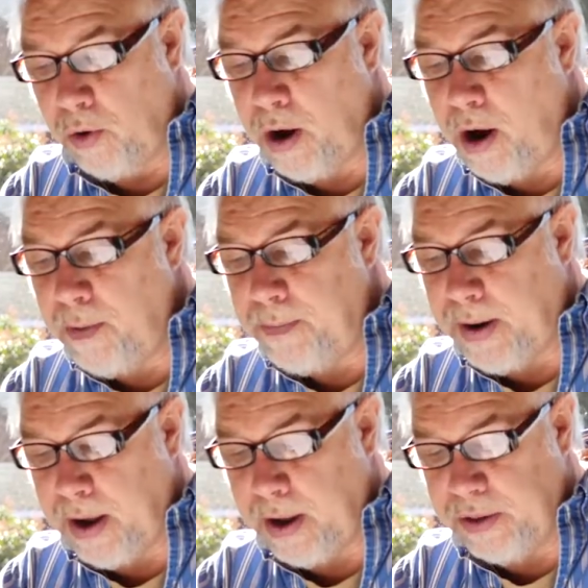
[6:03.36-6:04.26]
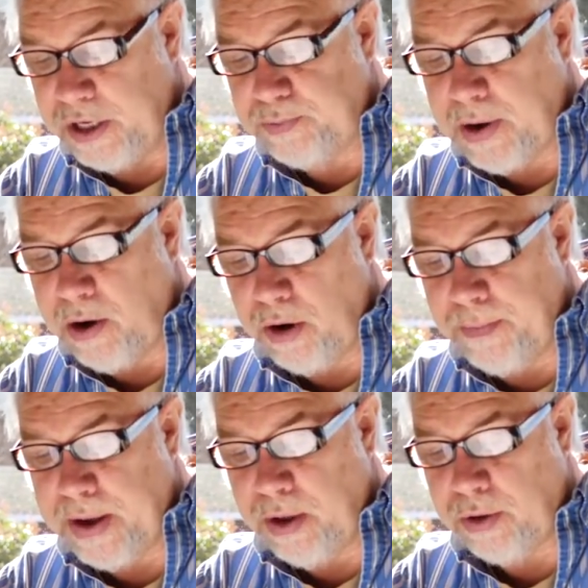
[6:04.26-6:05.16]
or harmed by these power
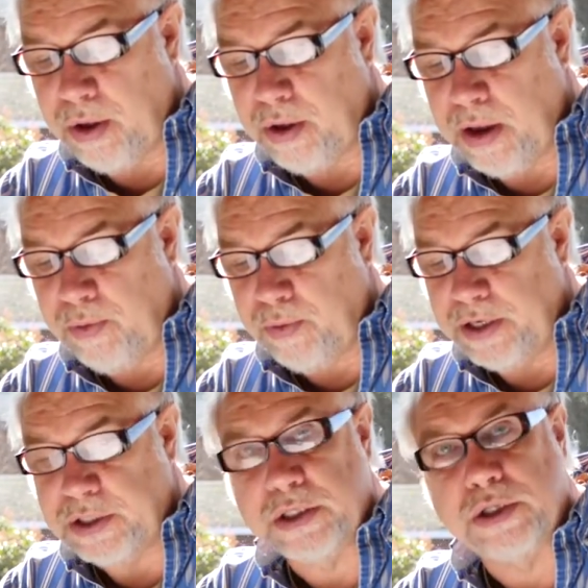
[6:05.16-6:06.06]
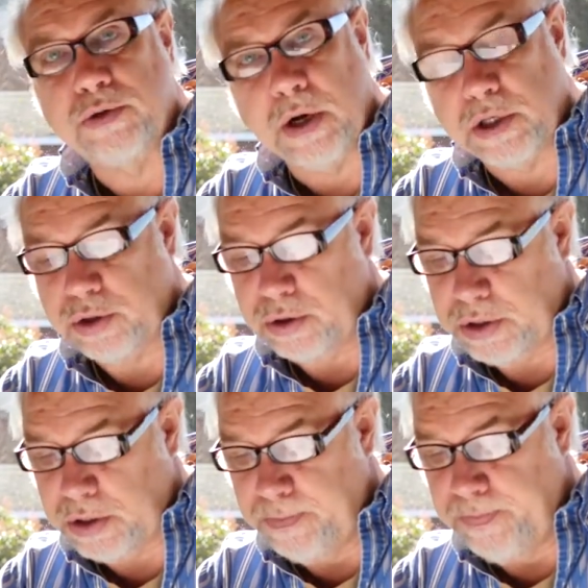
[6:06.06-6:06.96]
imbalances and racist
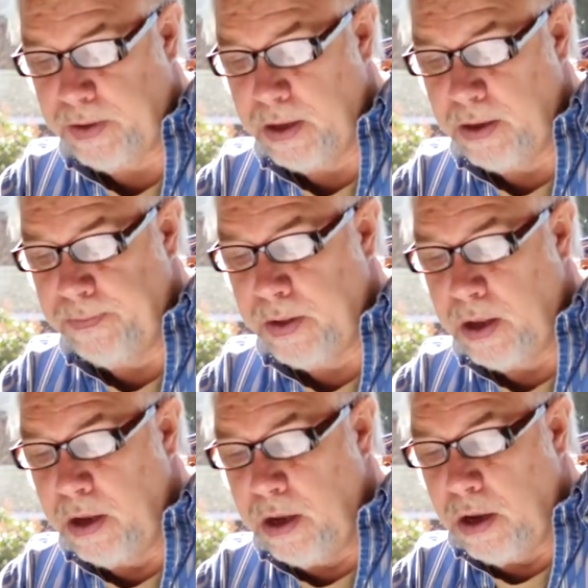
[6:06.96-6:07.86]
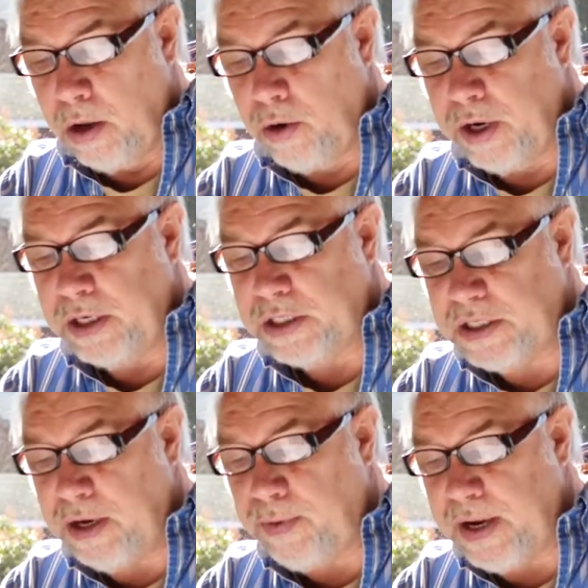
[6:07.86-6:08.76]
structures. Learning to
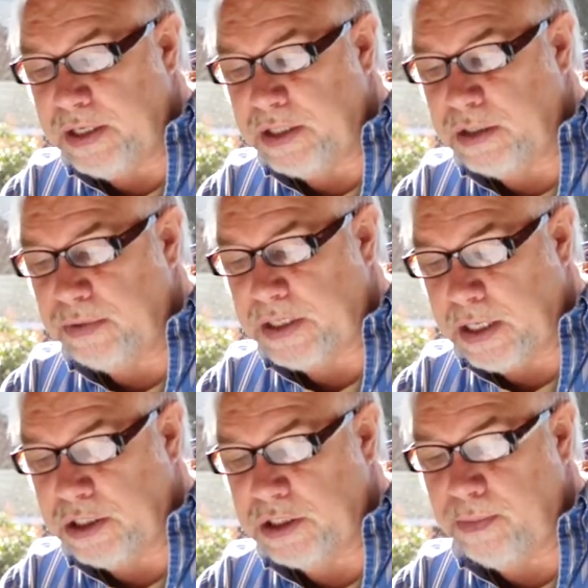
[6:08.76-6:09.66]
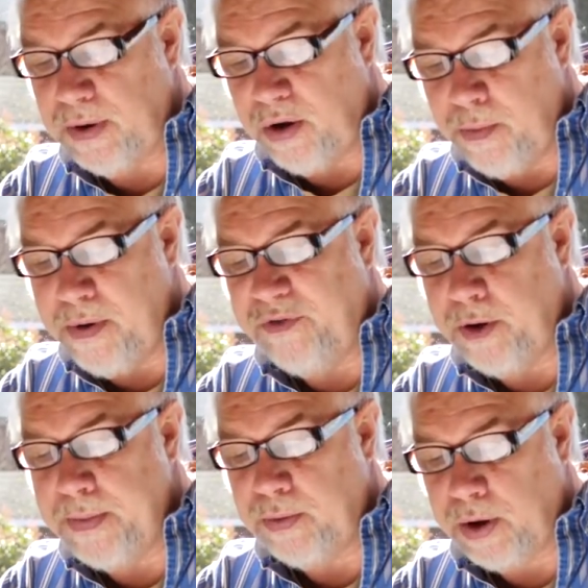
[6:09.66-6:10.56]
see racism, sexism, and
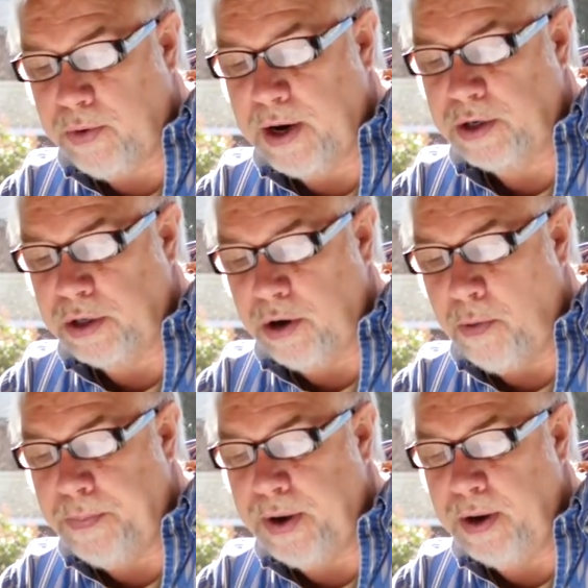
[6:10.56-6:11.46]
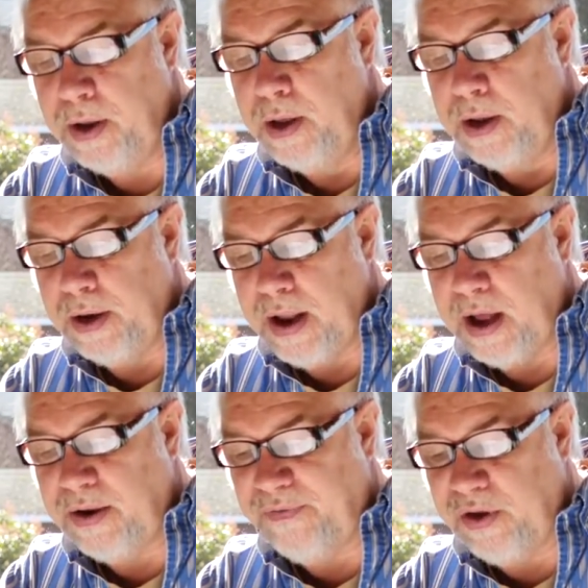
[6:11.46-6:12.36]
homophobia requires an open,
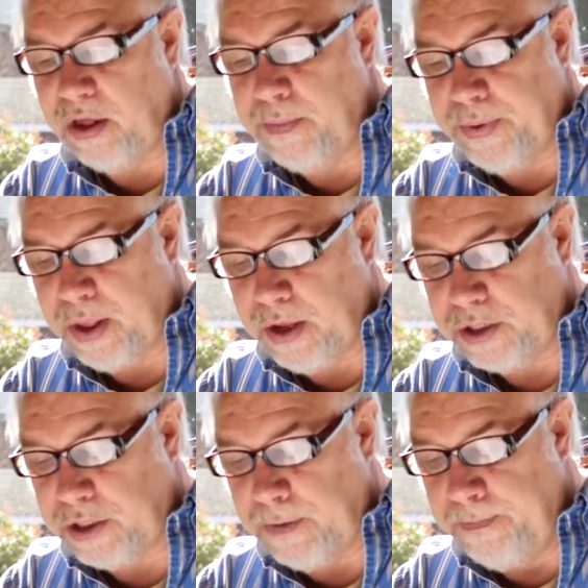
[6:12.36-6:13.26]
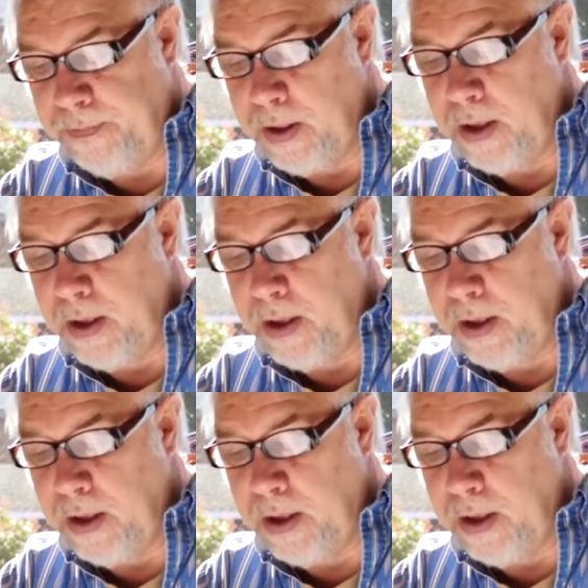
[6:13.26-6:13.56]
non-defensive position,